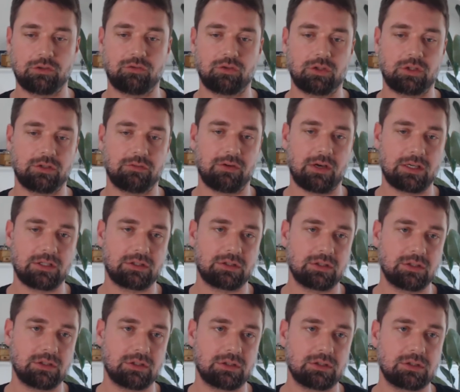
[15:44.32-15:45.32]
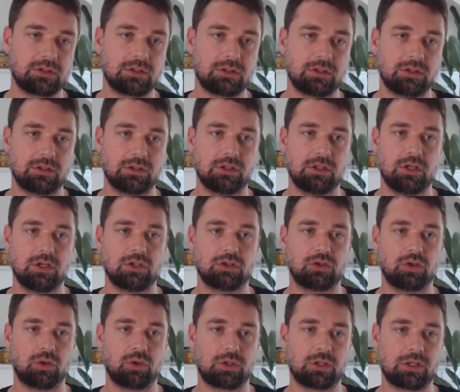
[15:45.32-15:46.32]
devices, so
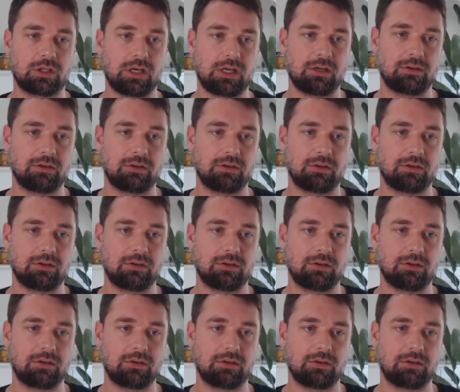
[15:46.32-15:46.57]
you can kind of like